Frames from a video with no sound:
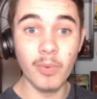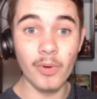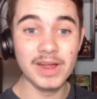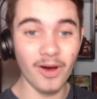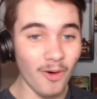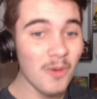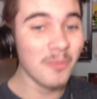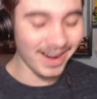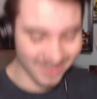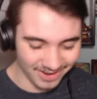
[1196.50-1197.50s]
Boy? Oh
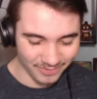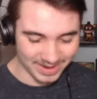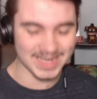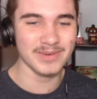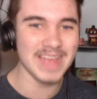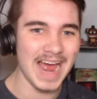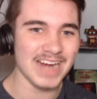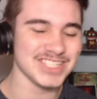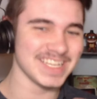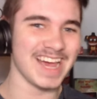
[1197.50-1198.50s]
my god, wait, can we
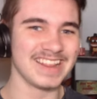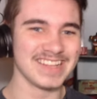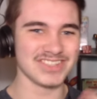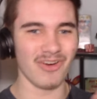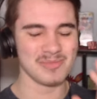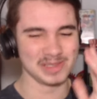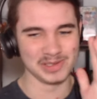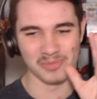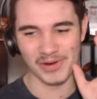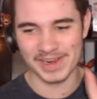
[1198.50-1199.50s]
actually end this on
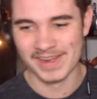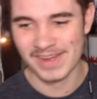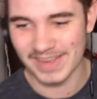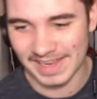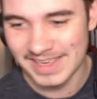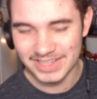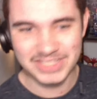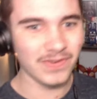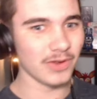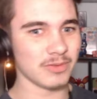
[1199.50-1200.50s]
Balloon Boy? Okay,
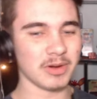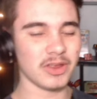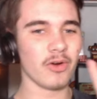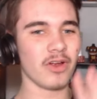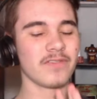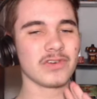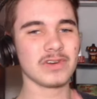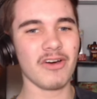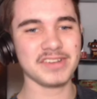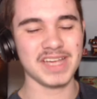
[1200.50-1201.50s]
this video has been going on for a
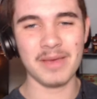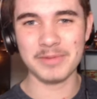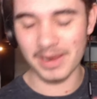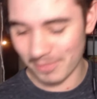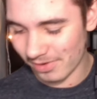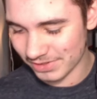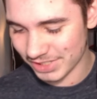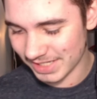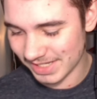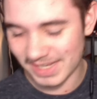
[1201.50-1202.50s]
long time and I
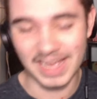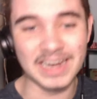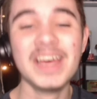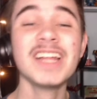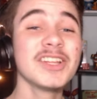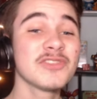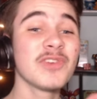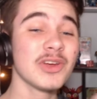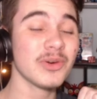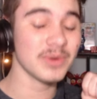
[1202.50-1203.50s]
apologize. Again, this
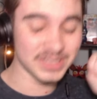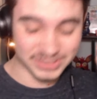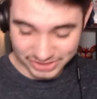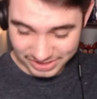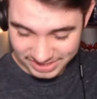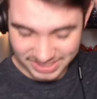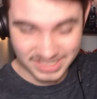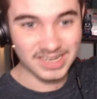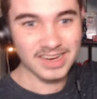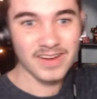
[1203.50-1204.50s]
video is just
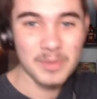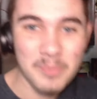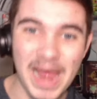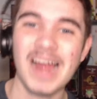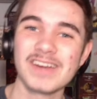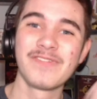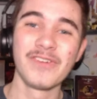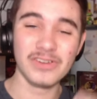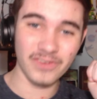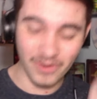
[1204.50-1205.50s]
packed
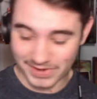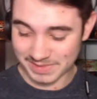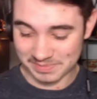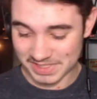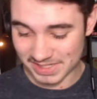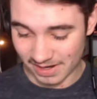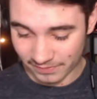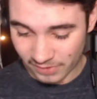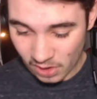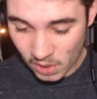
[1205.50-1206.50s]
full of awesome
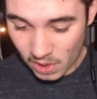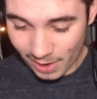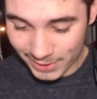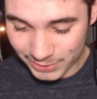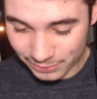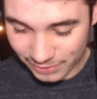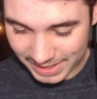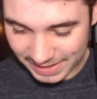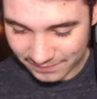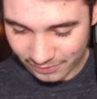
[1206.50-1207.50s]
stuff. Are you
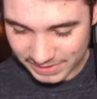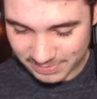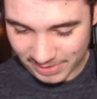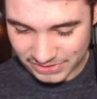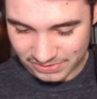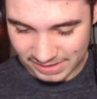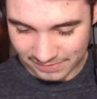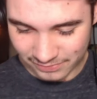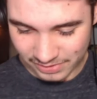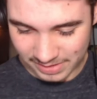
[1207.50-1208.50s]
ready for a special
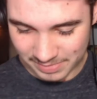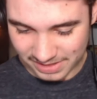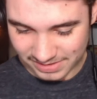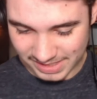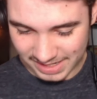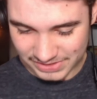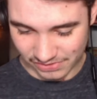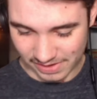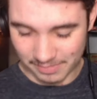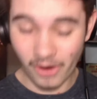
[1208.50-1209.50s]
delivery? Because I
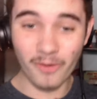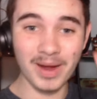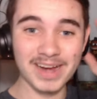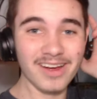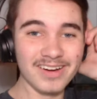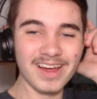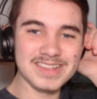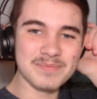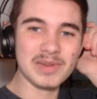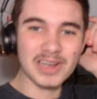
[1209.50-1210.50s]
sure am. Oh my god,
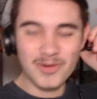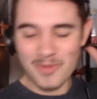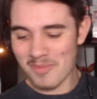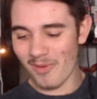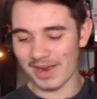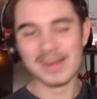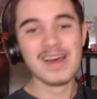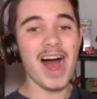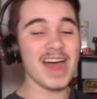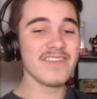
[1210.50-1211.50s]
guys, Balloon Boy!
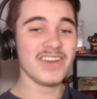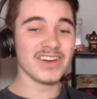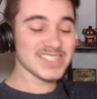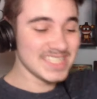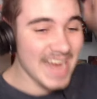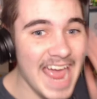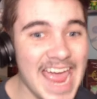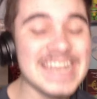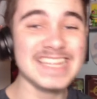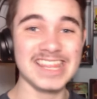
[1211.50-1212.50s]
I have not seen
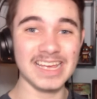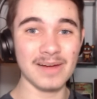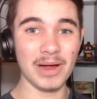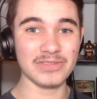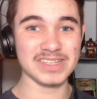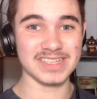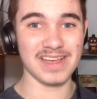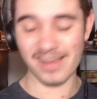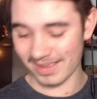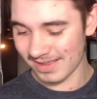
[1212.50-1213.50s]
anything about this
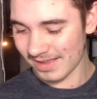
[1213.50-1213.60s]
guy.